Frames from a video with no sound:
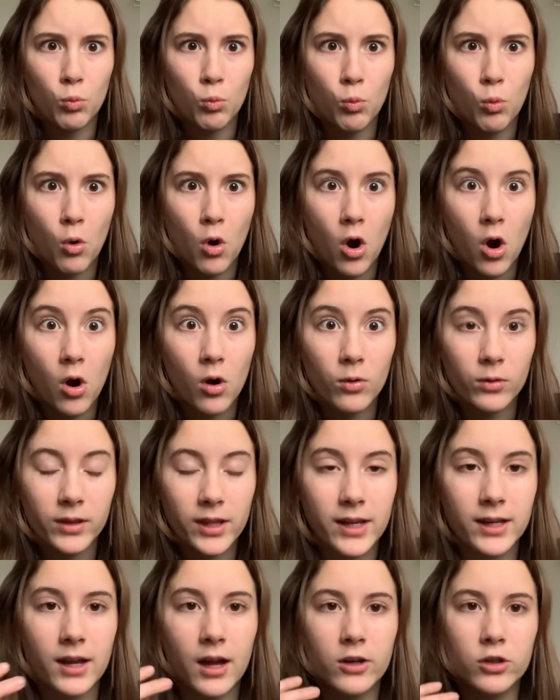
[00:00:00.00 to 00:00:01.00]
whoa,
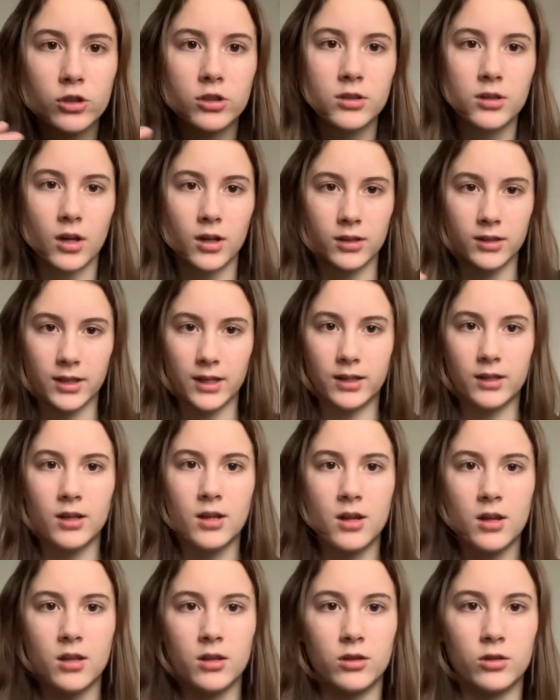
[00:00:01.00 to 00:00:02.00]
like I just got like
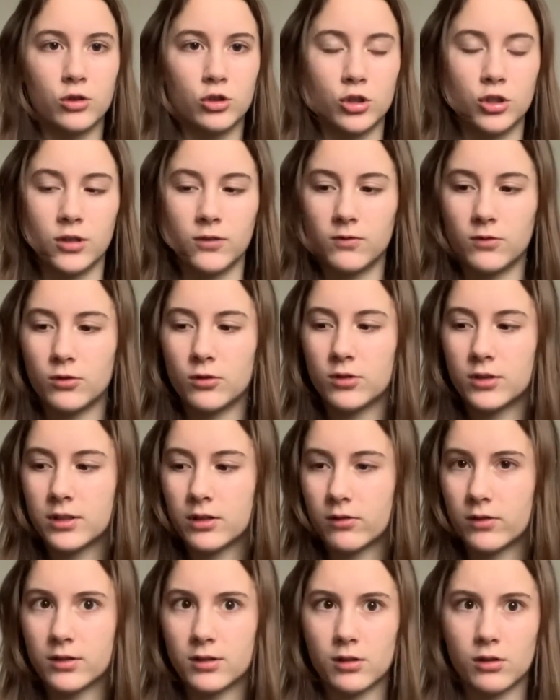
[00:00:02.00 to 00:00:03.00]
the shivers. I
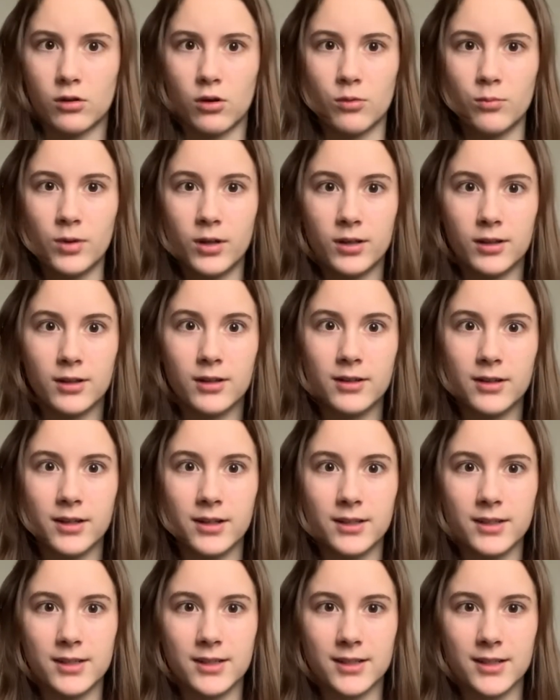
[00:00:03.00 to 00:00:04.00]
was like, oh my
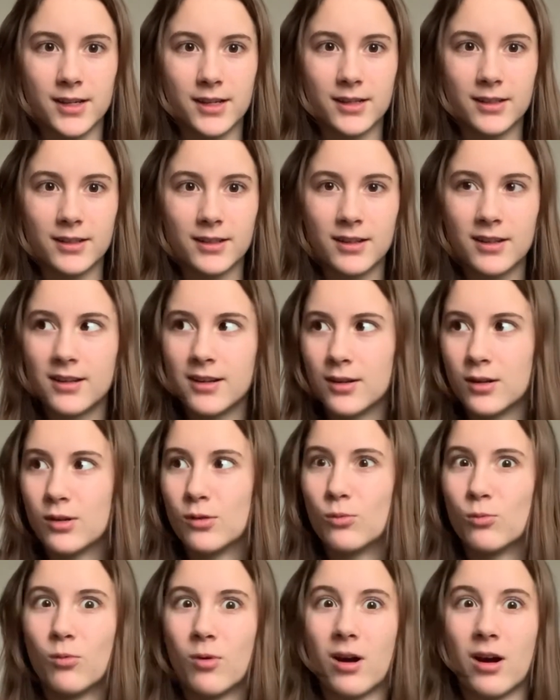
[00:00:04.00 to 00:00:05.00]
goodness, like
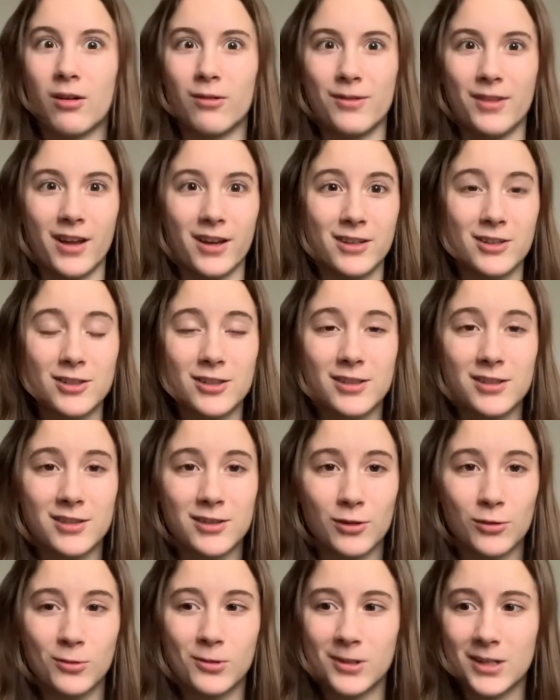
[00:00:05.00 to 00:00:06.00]
wow, that's just
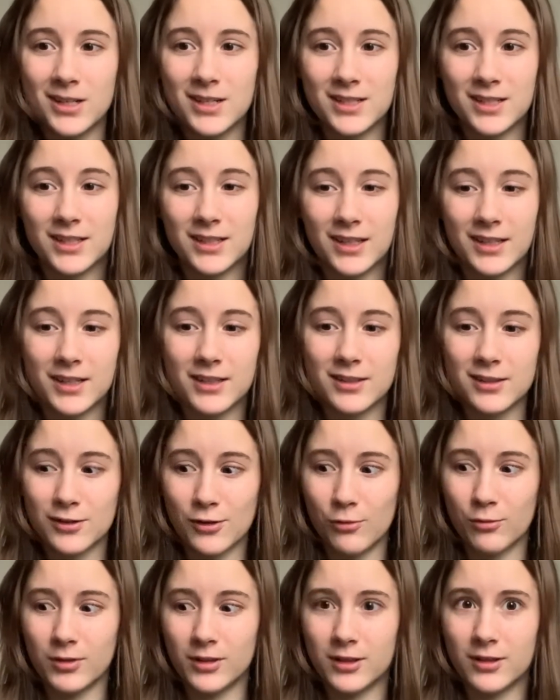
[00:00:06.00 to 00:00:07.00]
so crazy. Like, it's so
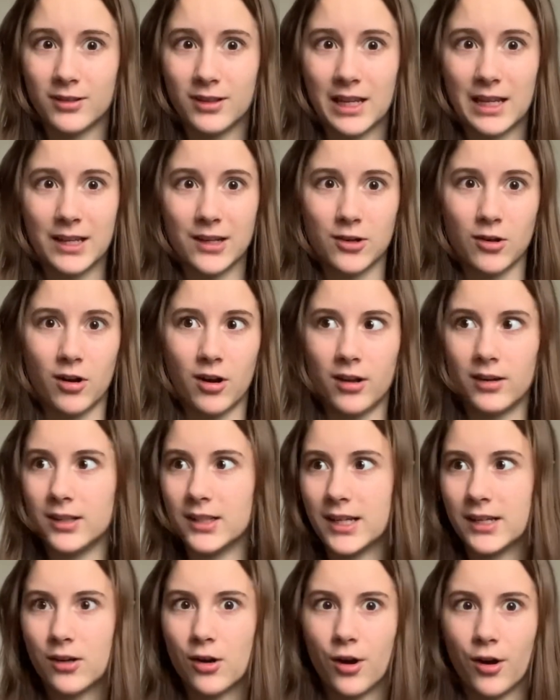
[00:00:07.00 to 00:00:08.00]
clear, like God
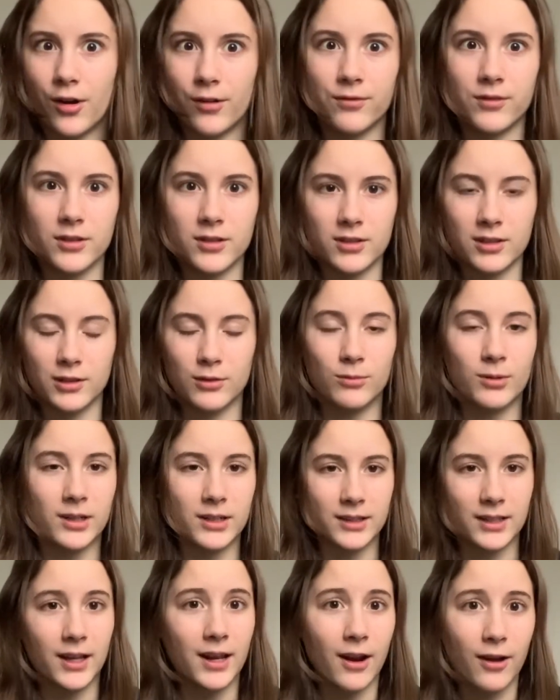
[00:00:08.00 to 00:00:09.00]
like obviously worked
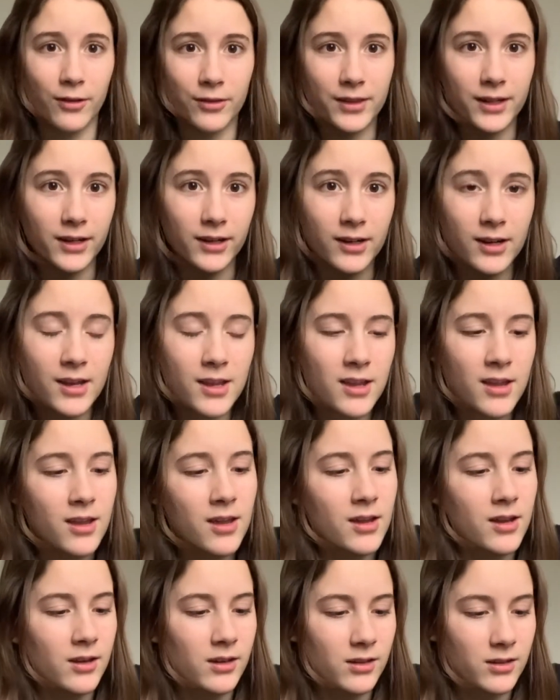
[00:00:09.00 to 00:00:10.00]
that out there.
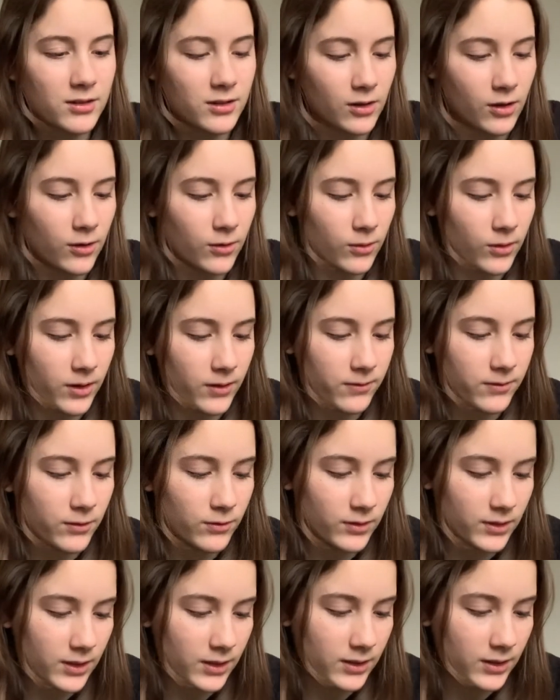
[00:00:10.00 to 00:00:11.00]
So if you
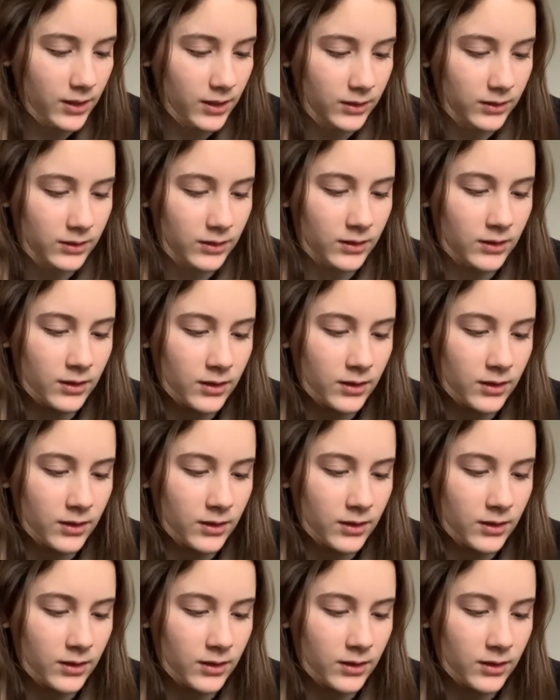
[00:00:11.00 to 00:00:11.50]
need, like,